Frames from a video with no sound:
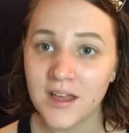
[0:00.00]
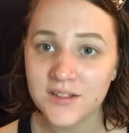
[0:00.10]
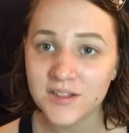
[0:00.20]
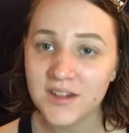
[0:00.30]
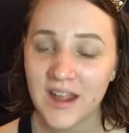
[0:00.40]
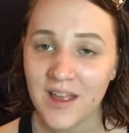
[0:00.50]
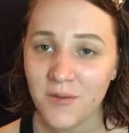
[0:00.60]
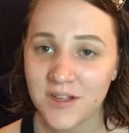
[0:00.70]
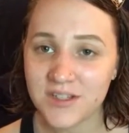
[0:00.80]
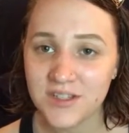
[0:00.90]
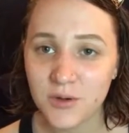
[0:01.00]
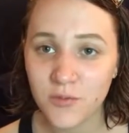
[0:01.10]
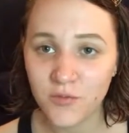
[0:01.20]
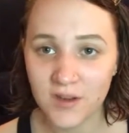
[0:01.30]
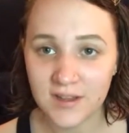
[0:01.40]
So today I wanted to do a
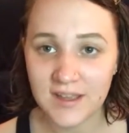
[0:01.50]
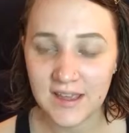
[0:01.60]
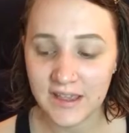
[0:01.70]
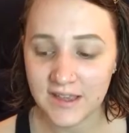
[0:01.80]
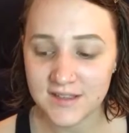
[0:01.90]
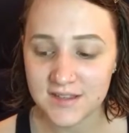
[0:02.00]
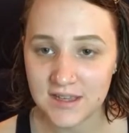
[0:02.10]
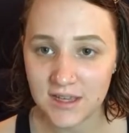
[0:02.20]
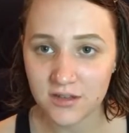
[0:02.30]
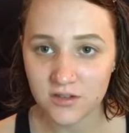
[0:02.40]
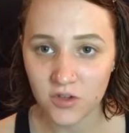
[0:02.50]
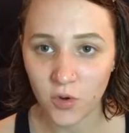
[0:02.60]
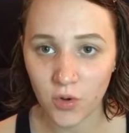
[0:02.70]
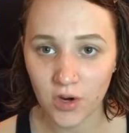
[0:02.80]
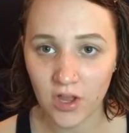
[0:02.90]
really easy
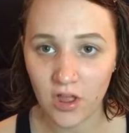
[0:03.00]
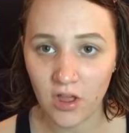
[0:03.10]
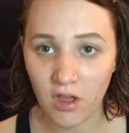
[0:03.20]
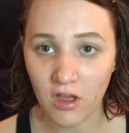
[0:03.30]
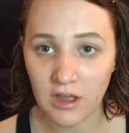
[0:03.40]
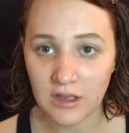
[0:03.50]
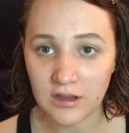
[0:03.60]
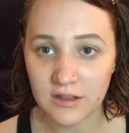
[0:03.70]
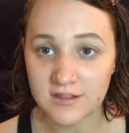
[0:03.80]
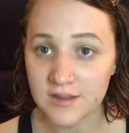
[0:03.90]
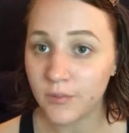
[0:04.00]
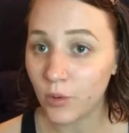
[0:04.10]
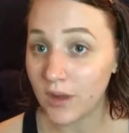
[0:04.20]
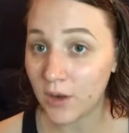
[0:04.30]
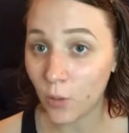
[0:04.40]
tutorial on a simple
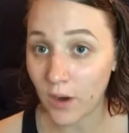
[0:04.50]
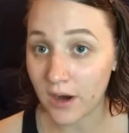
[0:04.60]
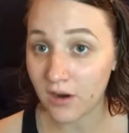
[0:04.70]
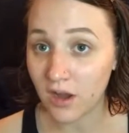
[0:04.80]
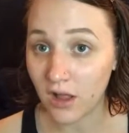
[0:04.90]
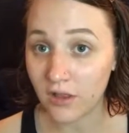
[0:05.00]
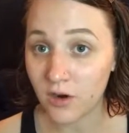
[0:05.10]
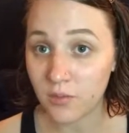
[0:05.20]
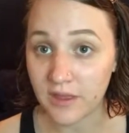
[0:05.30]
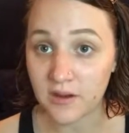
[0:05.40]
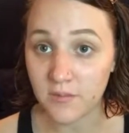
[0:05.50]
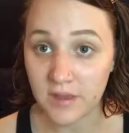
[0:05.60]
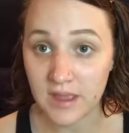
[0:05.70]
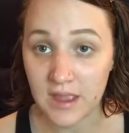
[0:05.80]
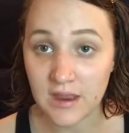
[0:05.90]
way to wear color without it
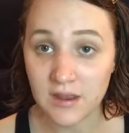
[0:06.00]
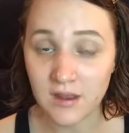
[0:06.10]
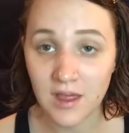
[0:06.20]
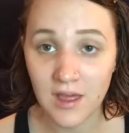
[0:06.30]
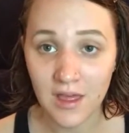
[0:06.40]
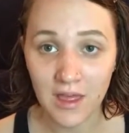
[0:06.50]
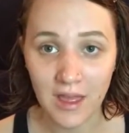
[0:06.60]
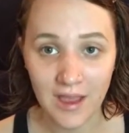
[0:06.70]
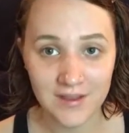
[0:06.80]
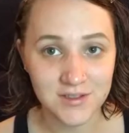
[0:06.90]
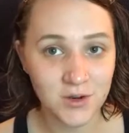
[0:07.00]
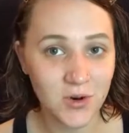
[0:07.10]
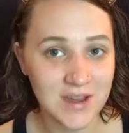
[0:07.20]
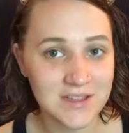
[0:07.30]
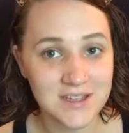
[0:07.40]
being as
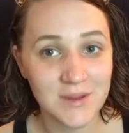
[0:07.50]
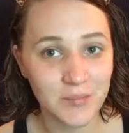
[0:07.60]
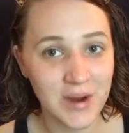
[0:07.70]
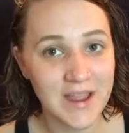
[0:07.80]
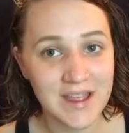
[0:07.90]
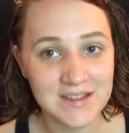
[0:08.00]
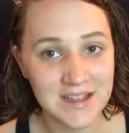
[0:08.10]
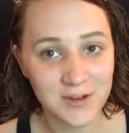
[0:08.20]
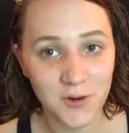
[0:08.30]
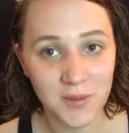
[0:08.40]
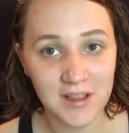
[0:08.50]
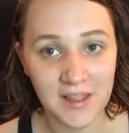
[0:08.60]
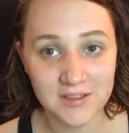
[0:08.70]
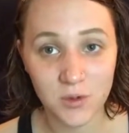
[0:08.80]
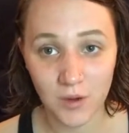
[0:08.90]
crazy and bright as I normally
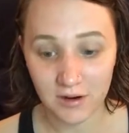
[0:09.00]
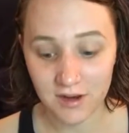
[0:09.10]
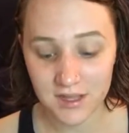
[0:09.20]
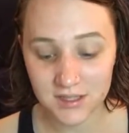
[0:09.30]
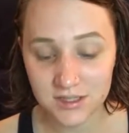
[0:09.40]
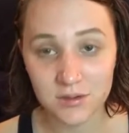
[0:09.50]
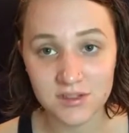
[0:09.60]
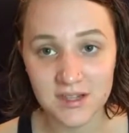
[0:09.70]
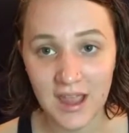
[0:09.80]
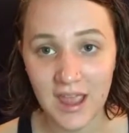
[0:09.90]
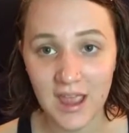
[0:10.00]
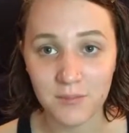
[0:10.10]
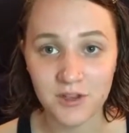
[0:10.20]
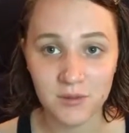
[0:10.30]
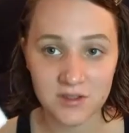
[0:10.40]
like to wear it. So today I'm
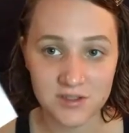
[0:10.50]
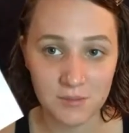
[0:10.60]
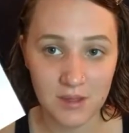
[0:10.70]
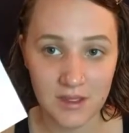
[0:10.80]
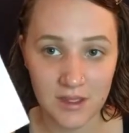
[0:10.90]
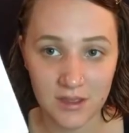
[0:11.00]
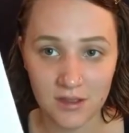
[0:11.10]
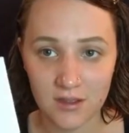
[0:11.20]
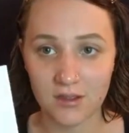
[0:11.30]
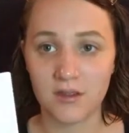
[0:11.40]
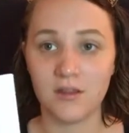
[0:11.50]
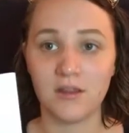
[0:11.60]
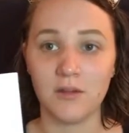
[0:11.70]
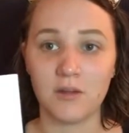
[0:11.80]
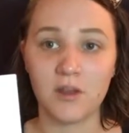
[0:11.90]
going to be using my,
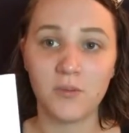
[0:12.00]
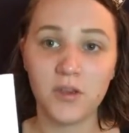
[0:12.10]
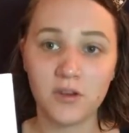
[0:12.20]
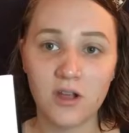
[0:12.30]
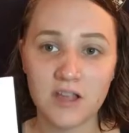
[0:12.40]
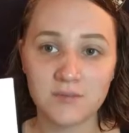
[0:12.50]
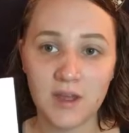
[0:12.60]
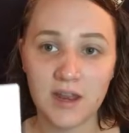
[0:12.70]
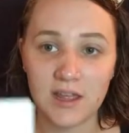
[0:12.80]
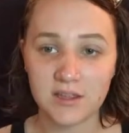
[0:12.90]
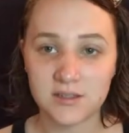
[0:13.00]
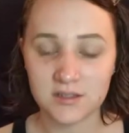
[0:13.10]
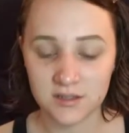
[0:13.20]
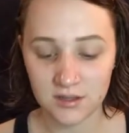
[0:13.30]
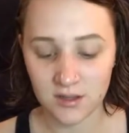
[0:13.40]
there we go, Pure
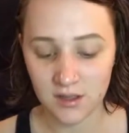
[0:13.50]
Cosmetics